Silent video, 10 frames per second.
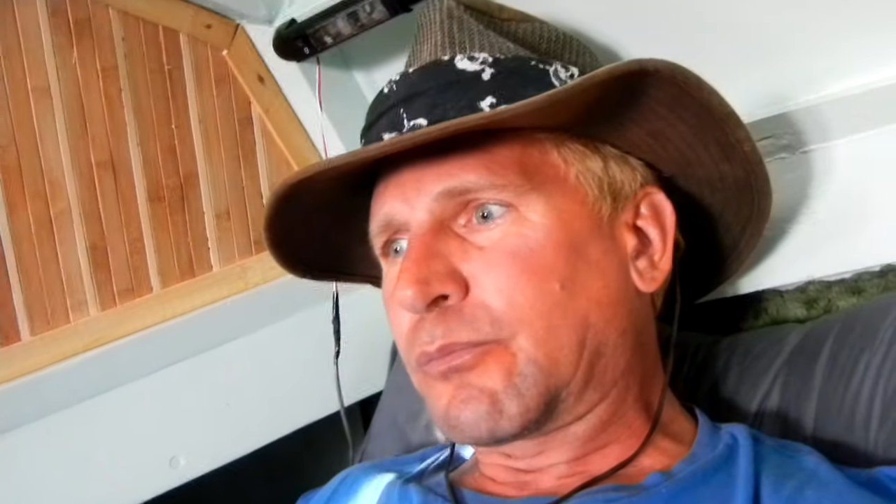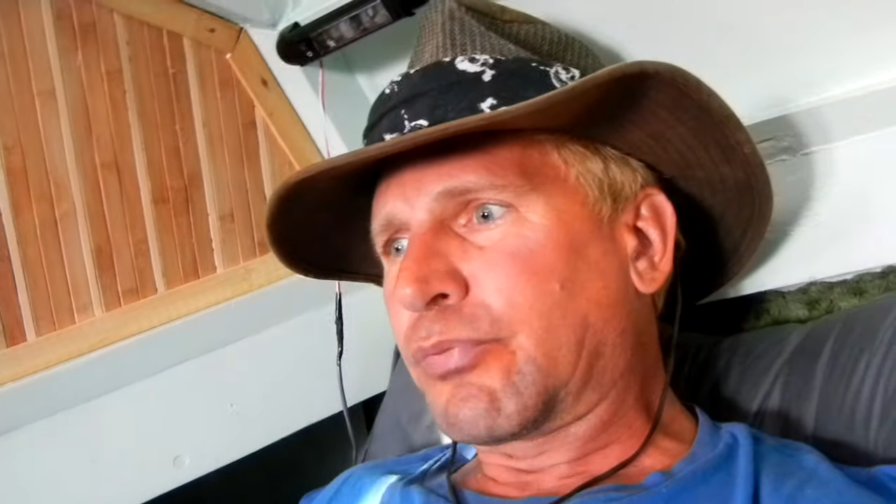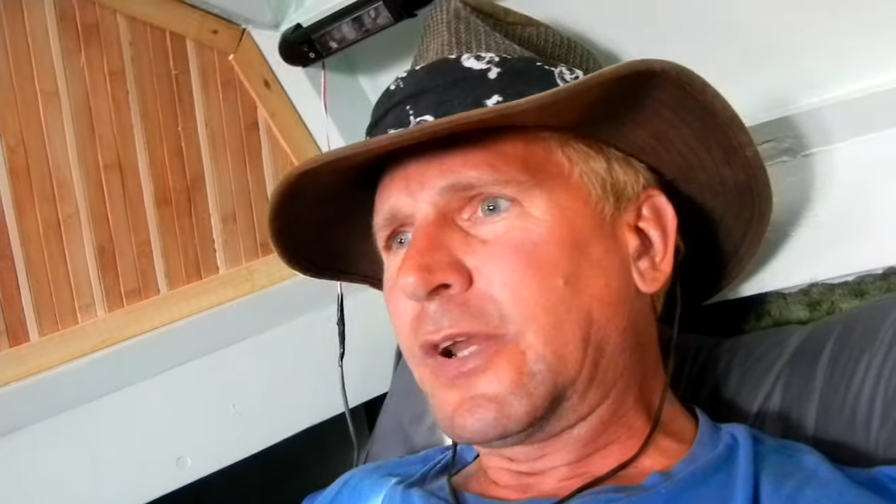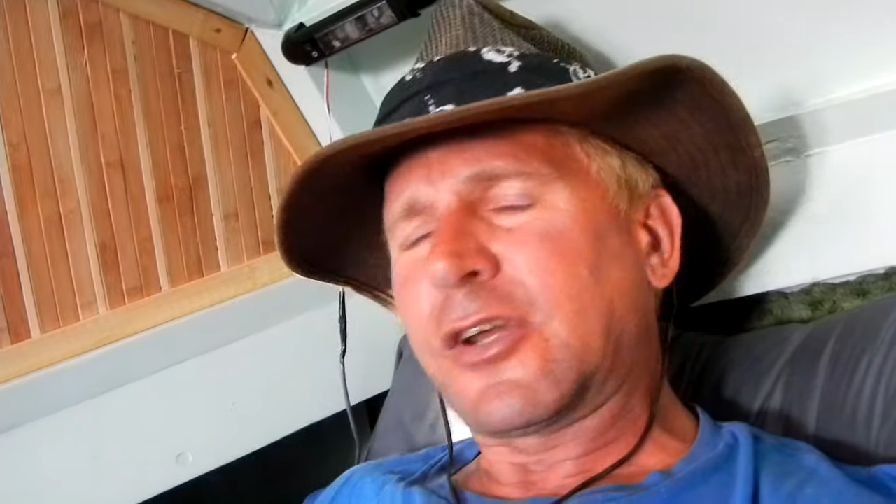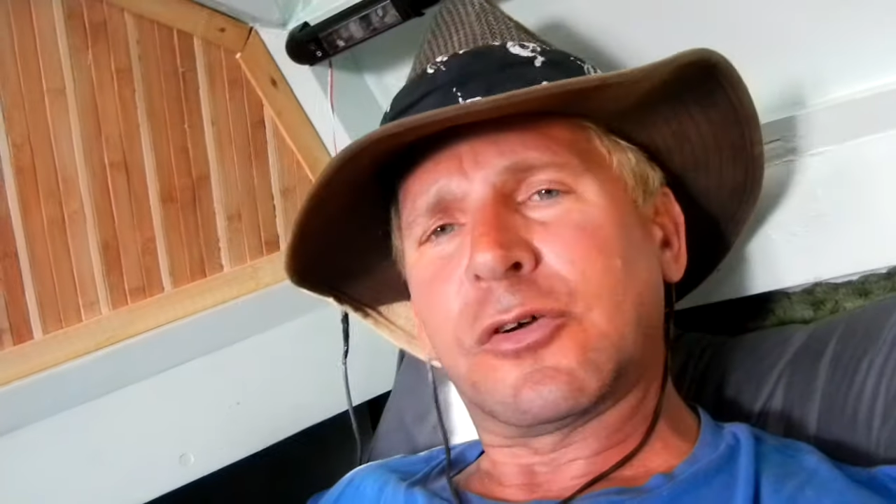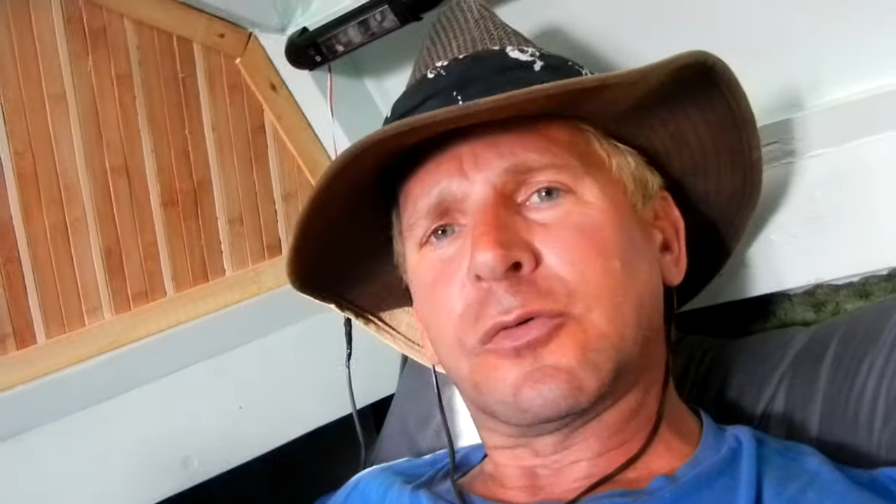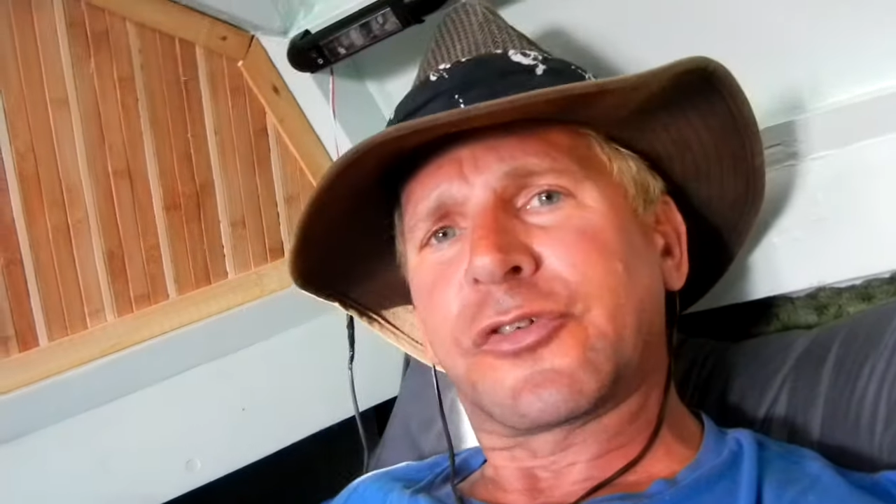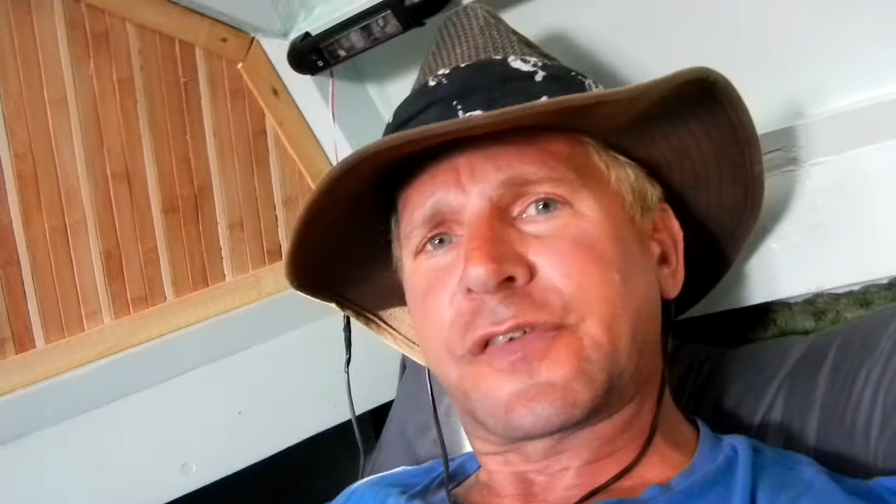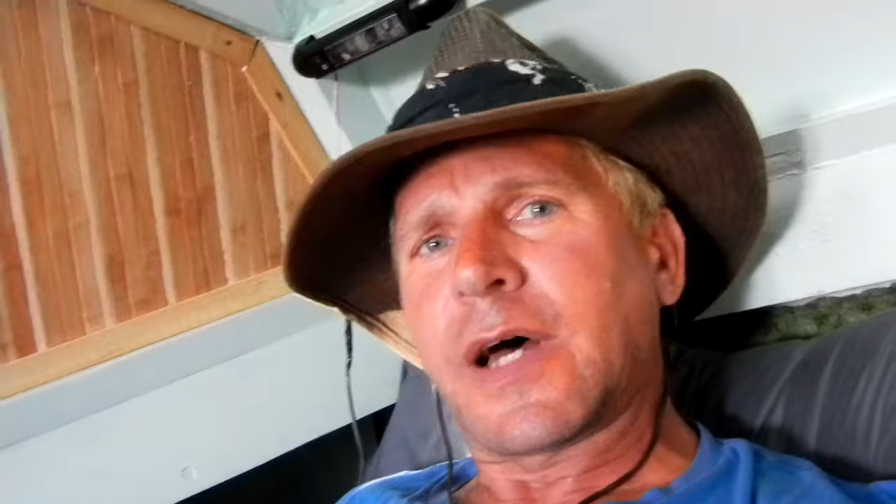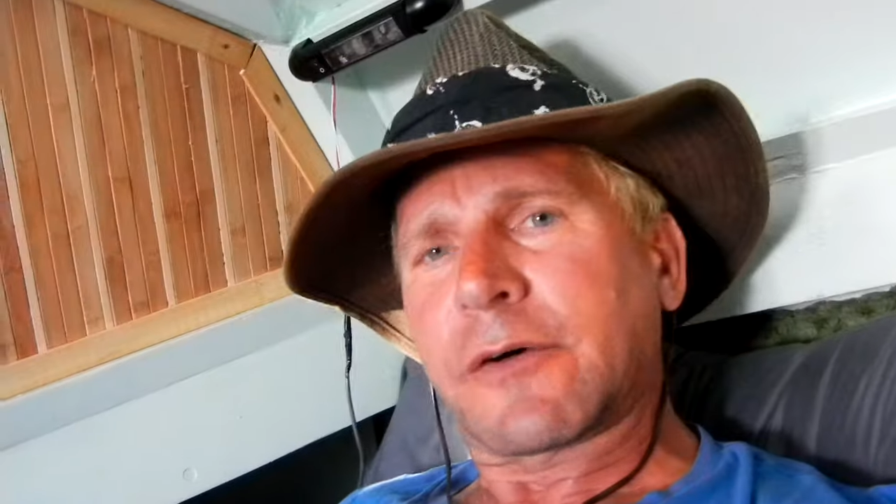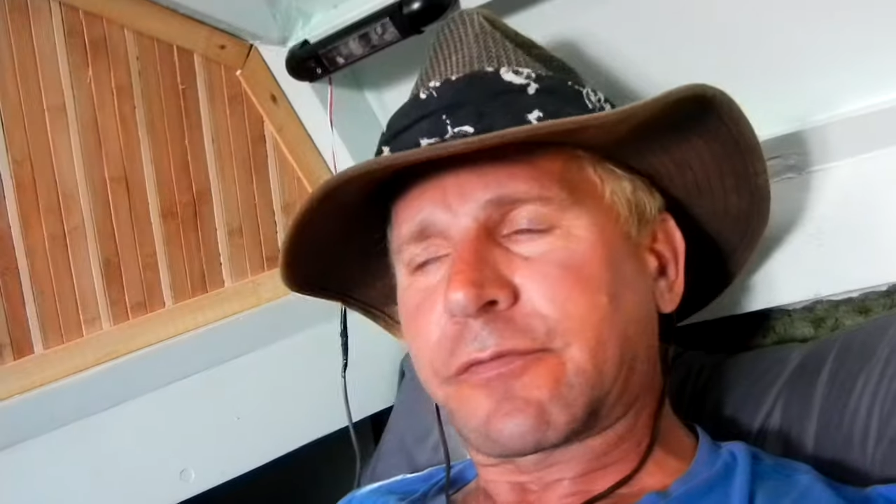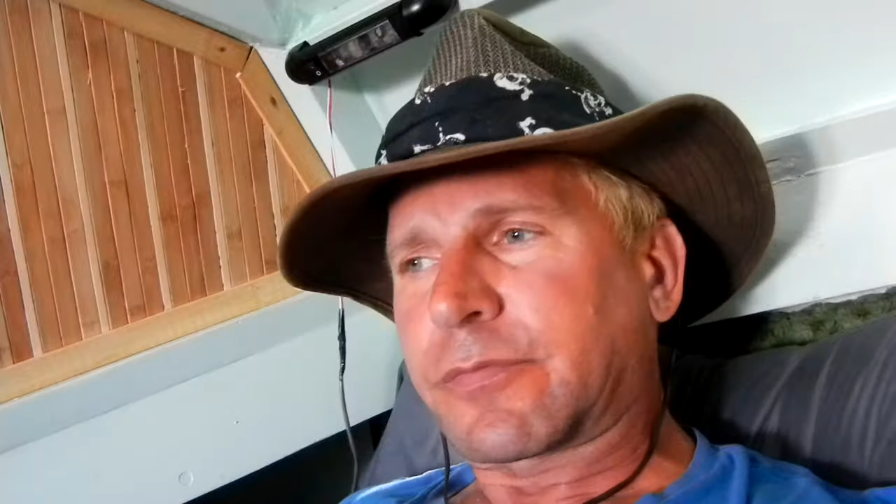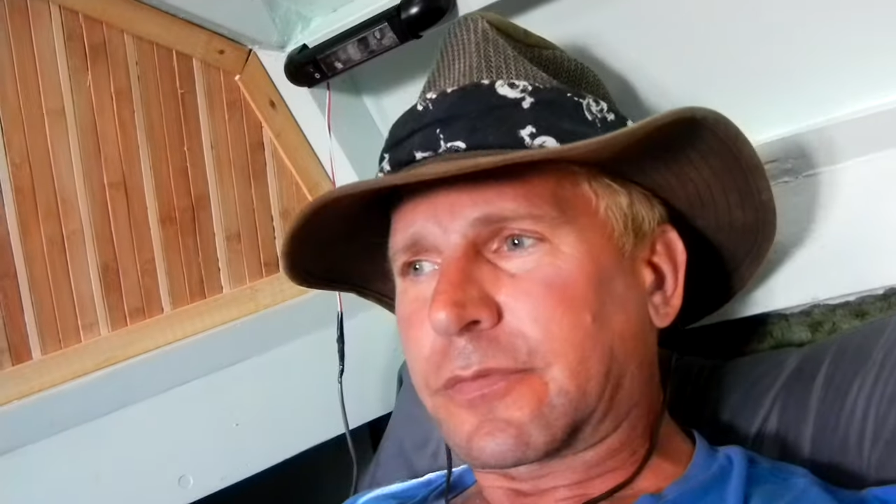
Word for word: pretty cool stuff.